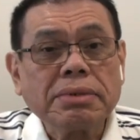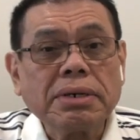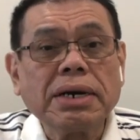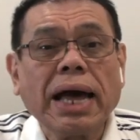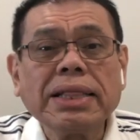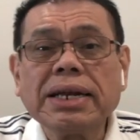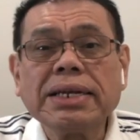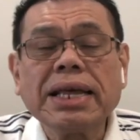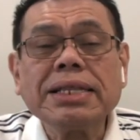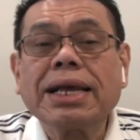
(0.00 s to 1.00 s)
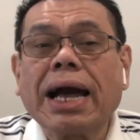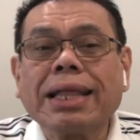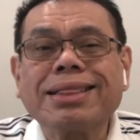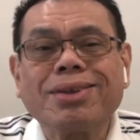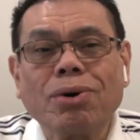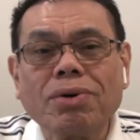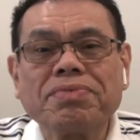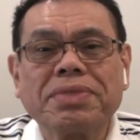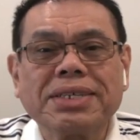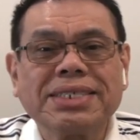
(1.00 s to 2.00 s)
rather than cut
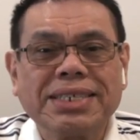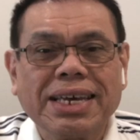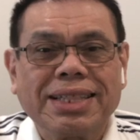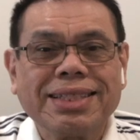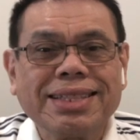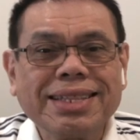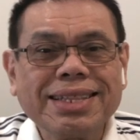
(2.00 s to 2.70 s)
off the sin,